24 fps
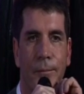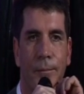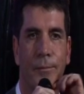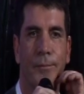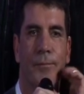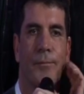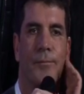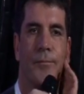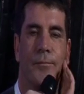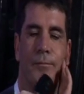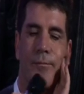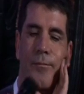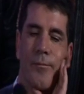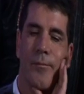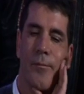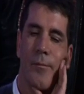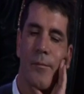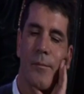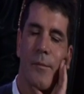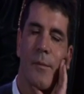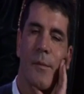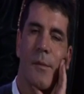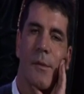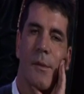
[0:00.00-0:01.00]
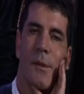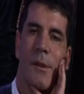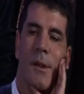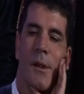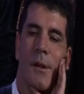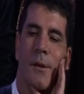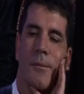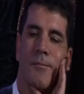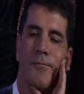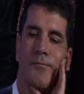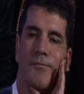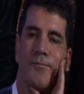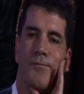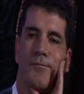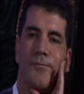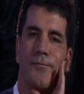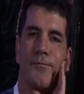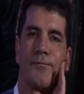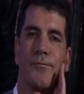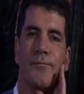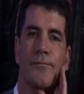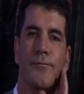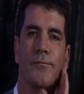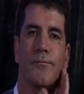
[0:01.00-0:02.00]

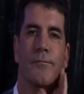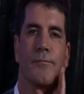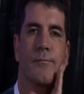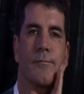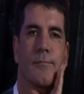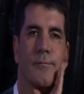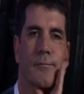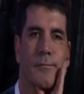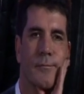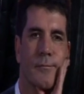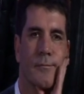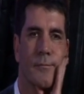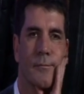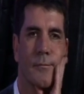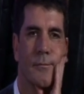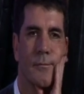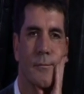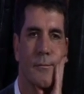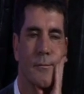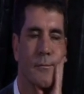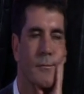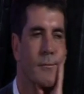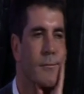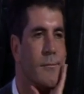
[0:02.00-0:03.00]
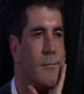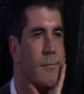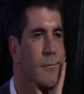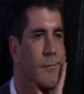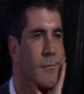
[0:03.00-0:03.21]
No one is speaking in this clip.